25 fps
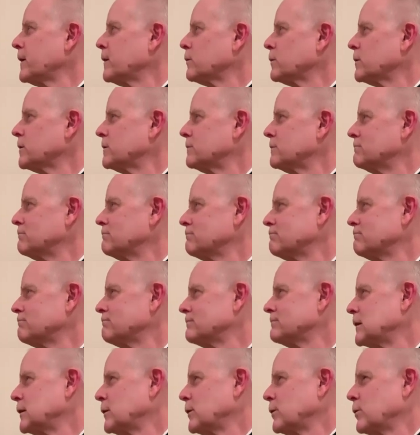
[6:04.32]
they would
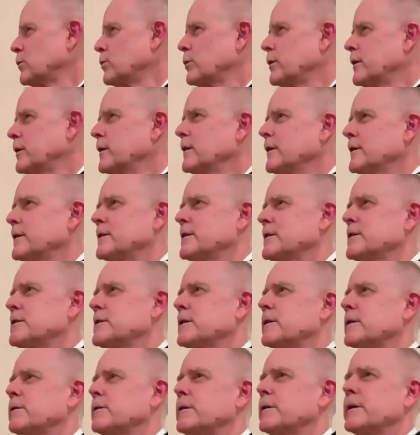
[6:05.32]
really
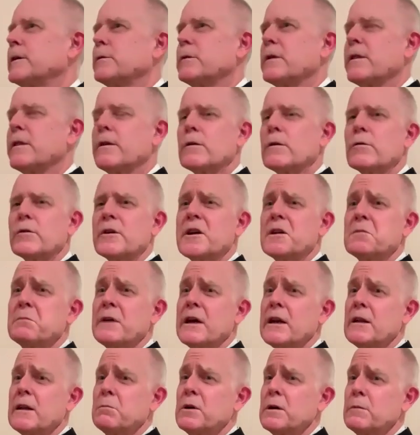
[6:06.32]
disagree with the greed.
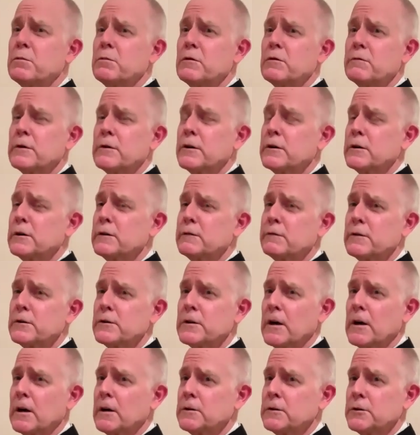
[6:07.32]
Many people voted for
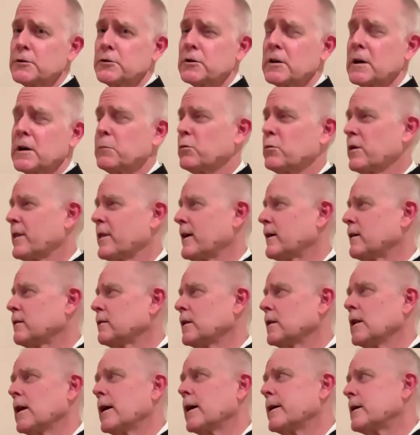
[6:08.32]
Donald Trump
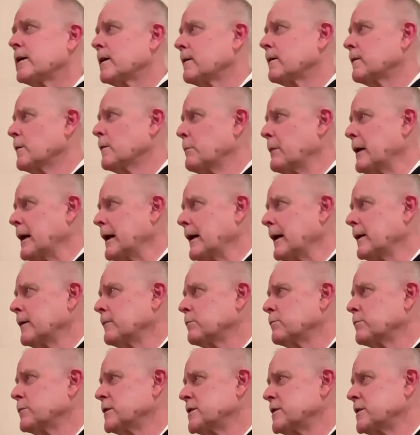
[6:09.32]
without liking the
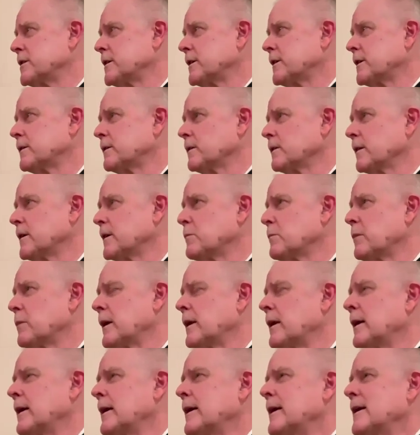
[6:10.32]
man particularly,
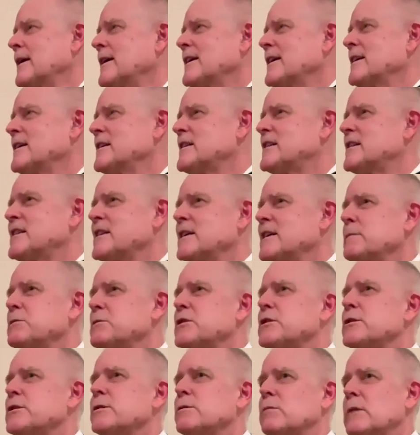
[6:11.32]
but he
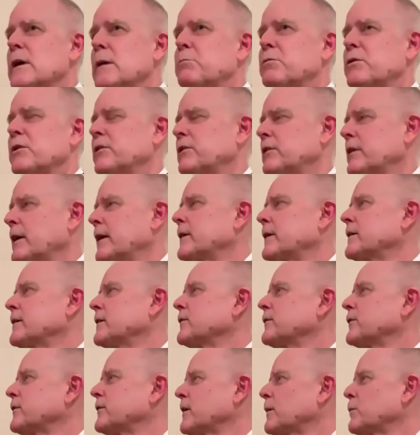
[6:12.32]
seems to represent
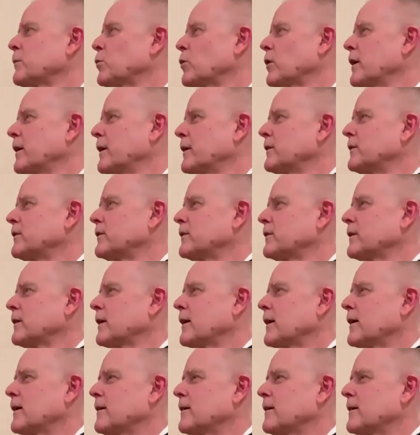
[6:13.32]
in some ways